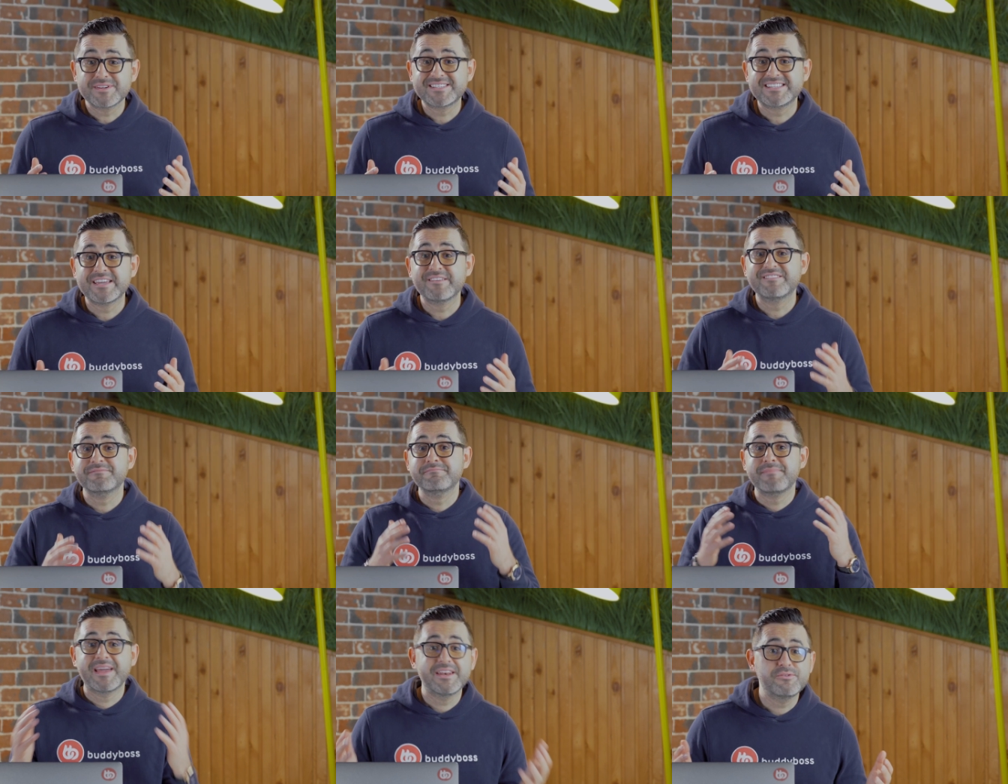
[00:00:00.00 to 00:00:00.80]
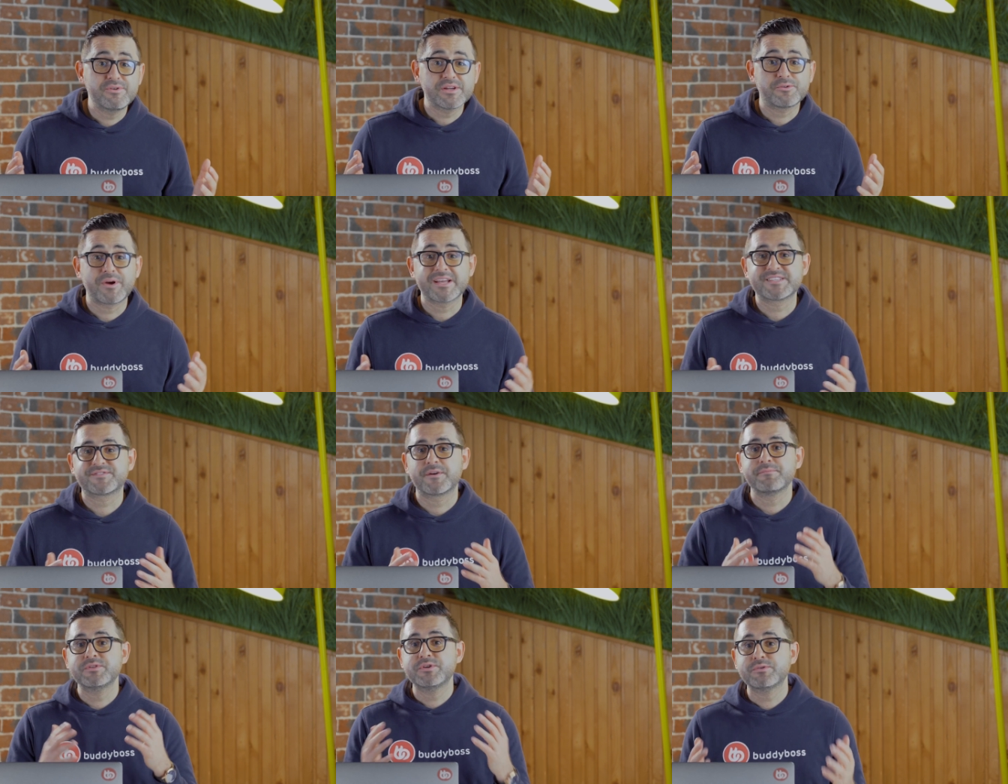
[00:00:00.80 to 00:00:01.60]
received many requests
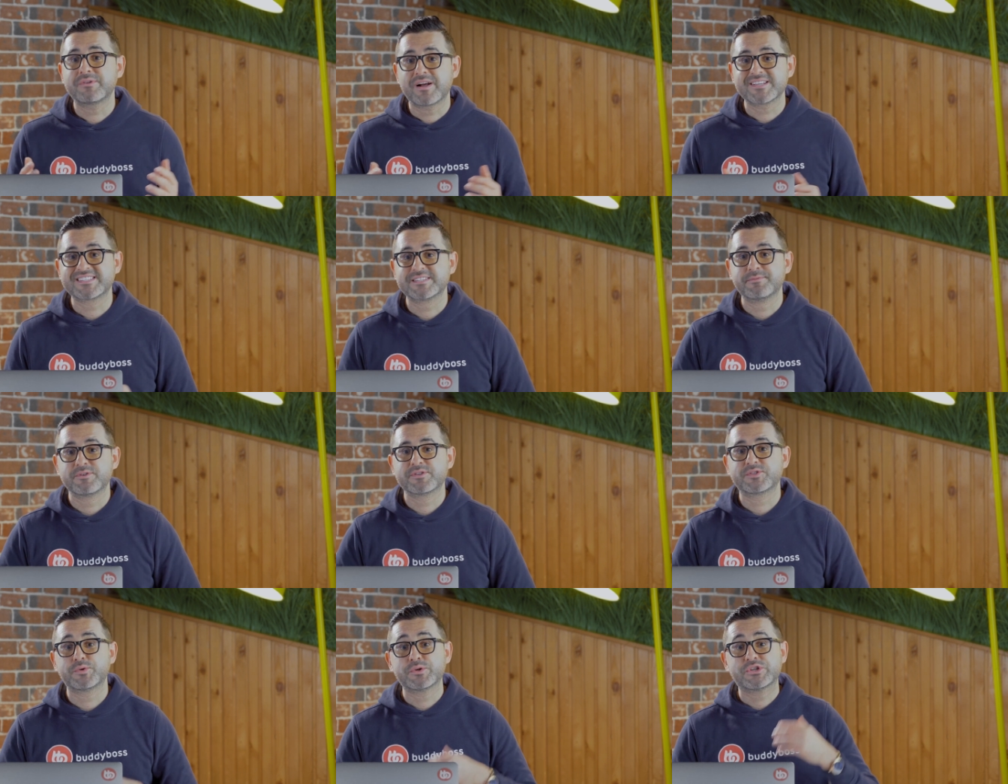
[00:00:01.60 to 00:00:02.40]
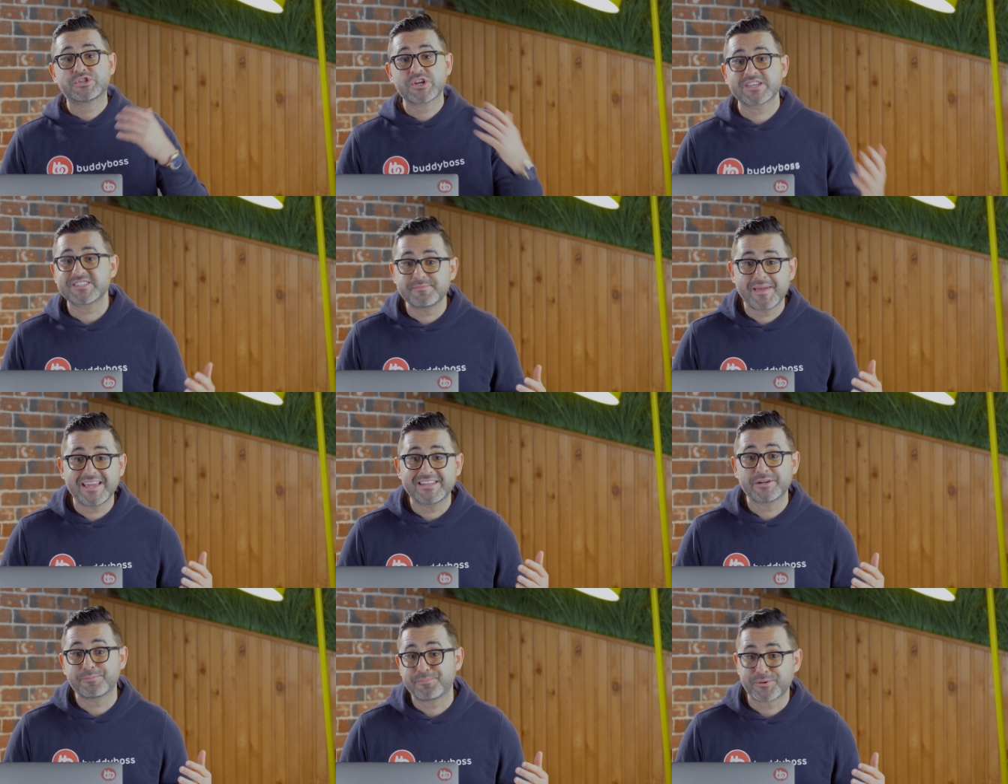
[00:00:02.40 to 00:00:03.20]
from new customers who just
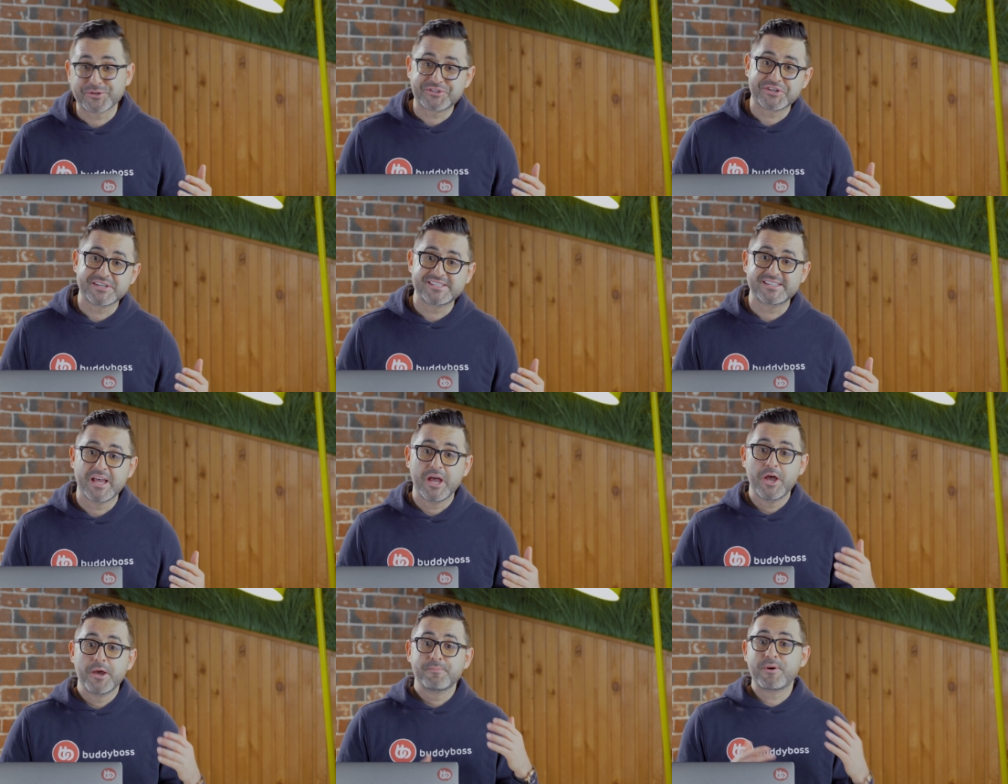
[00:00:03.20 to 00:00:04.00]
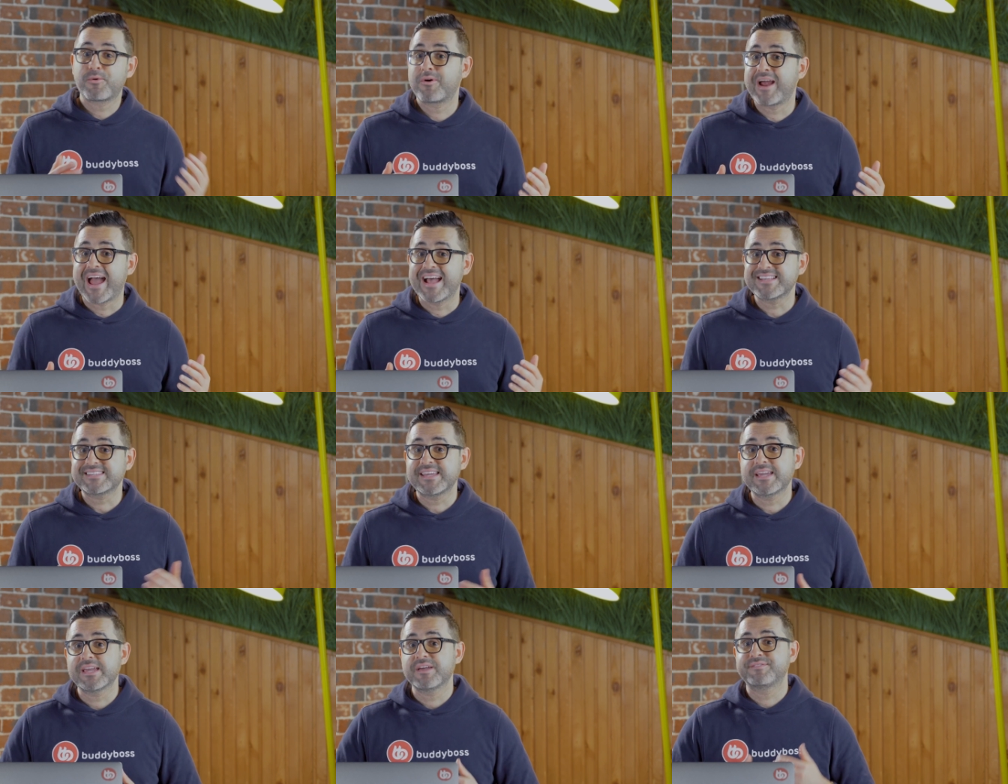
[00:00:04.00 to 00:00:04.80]
made their purchase, but were
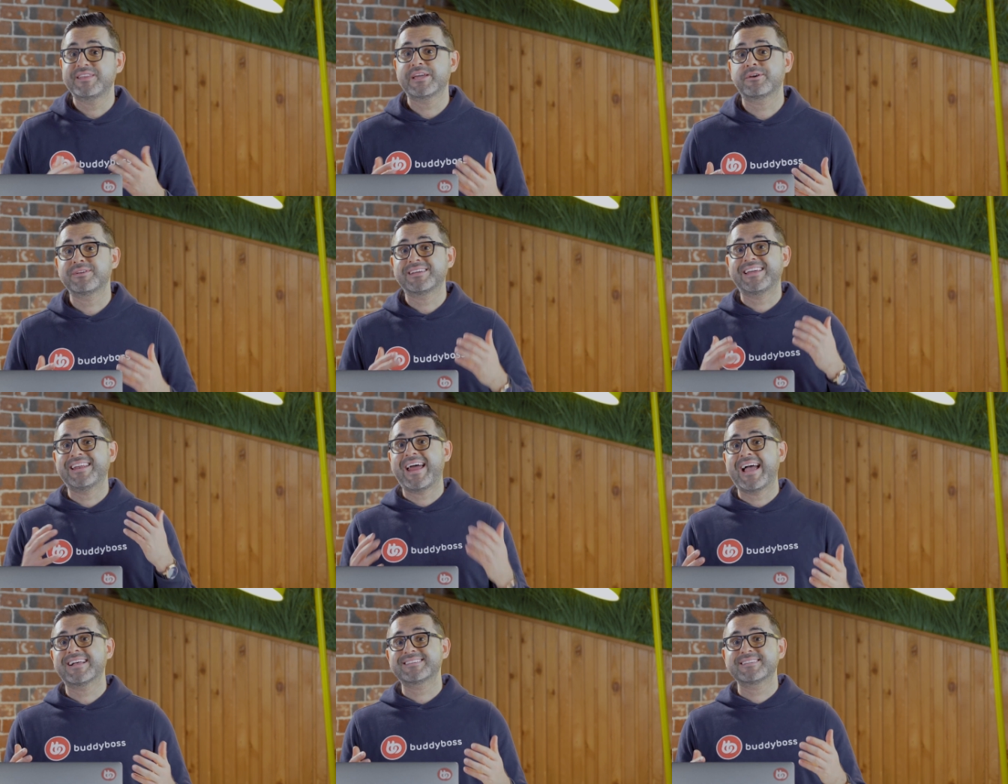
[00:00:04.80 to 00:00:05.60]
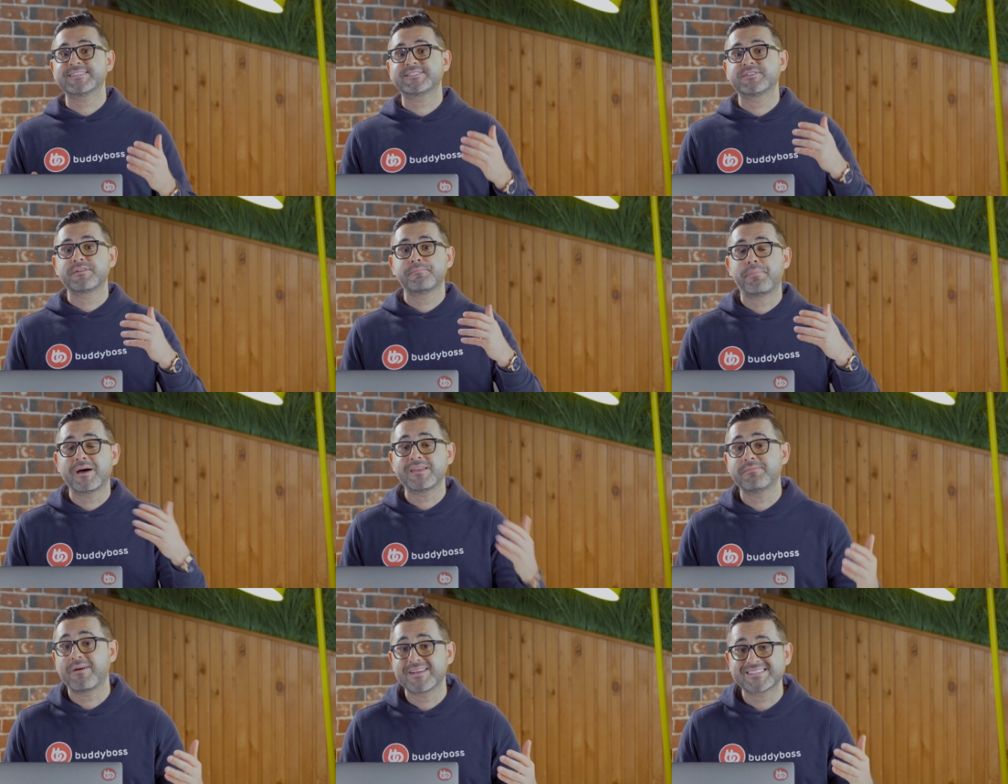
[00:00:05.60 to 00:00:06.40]
asking if they could get access to the
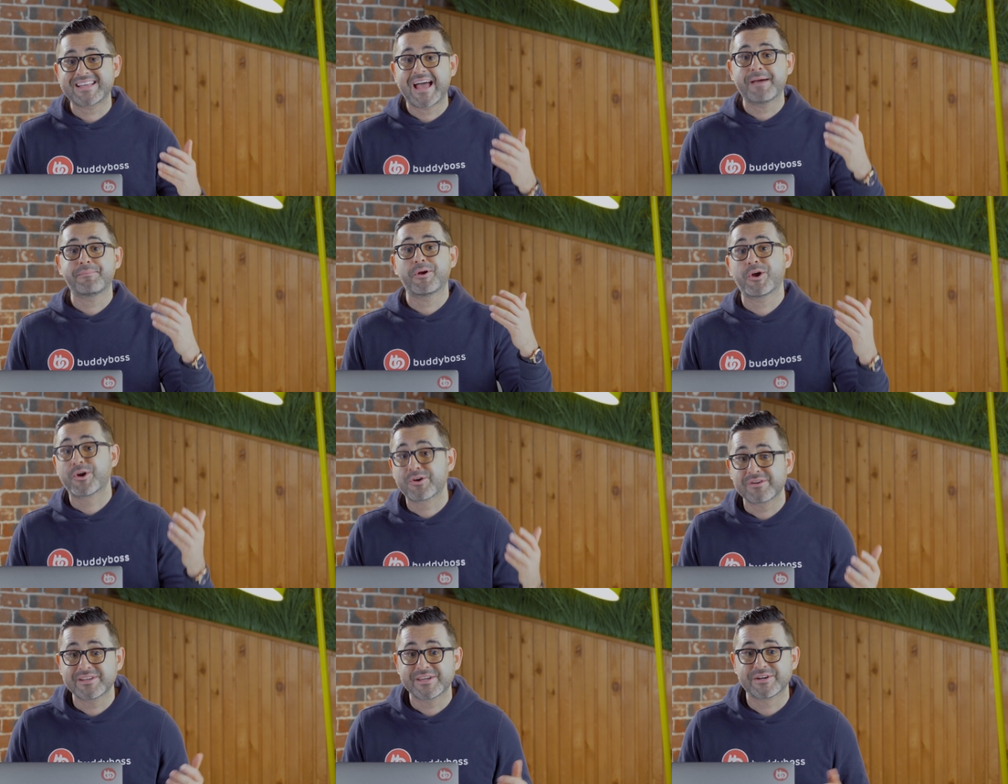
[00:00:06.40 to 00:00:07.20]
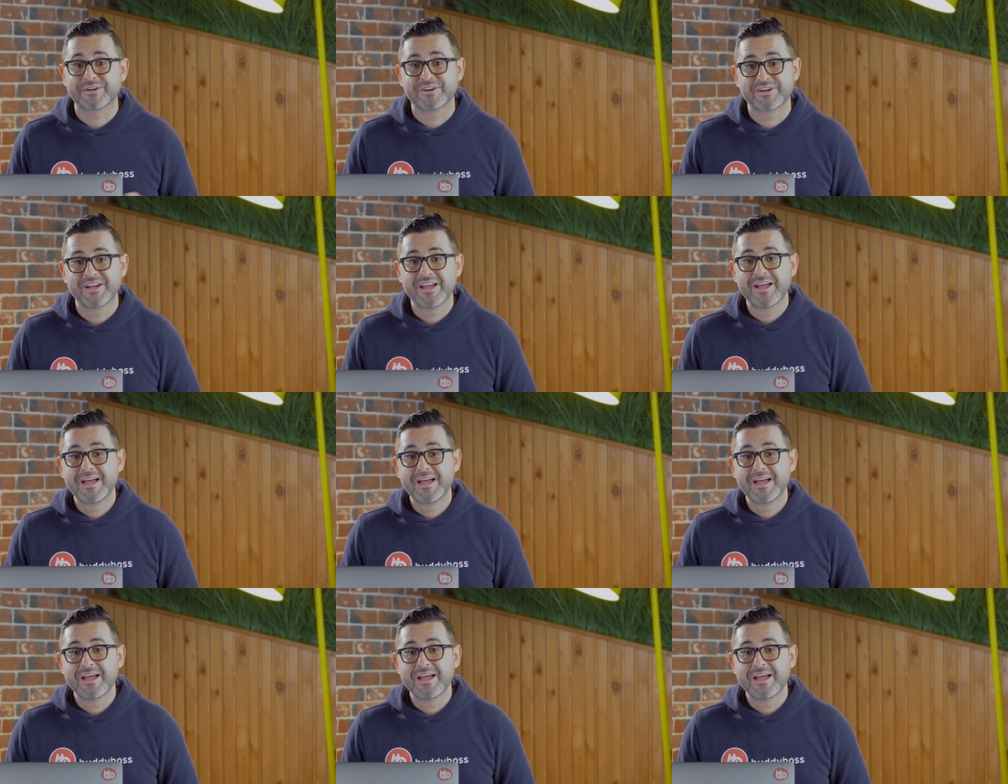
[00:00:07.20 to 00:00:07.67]
BuddyBoss app earlier.